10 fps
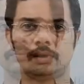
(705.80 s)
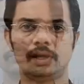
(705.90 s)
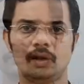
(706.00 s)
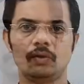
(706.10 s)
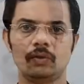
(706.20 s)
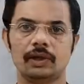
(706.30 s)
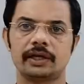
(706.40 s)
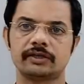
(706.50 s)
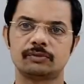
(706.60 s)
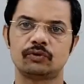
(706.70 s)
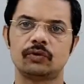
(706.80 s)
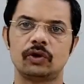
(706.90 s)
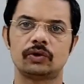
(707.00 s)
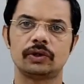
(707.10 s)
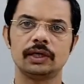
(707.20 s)
Now let us move
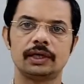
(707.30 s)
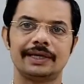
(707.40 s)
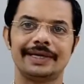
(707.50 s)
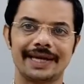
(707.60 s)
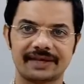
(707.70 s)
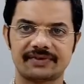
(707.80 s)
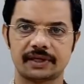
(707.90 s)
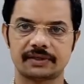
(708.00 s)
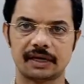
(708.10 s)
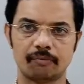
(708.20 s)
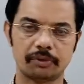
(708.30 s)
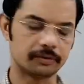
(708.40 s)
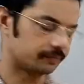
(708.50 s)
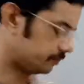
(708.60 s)
on to the next example.